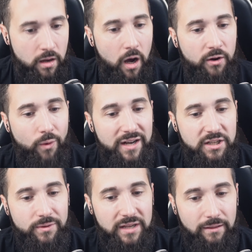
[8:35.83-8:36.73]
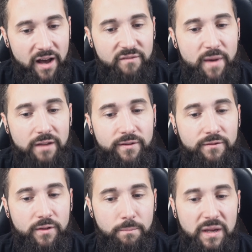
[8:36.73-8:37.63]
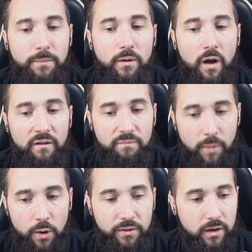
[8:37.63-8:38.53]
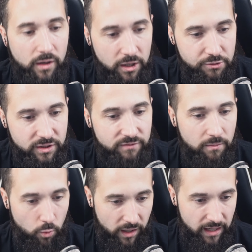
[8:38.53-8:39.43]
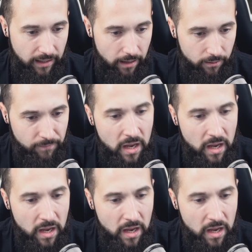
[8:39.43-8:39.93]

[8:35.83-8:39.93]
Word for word: Otherwise, there is a lot of benefit for the people of both countries from working together.